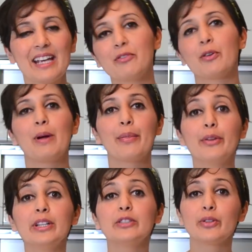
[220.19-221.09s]
cake for around
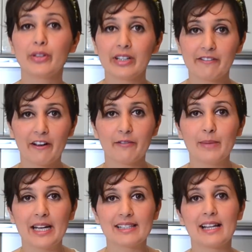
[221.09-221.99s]
30 to 35
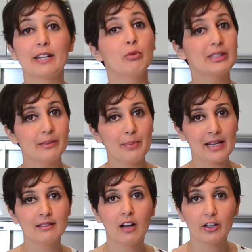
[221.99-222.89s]
minutes and it will
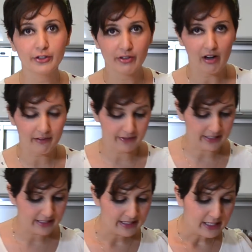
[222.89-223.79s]
depend on your oven.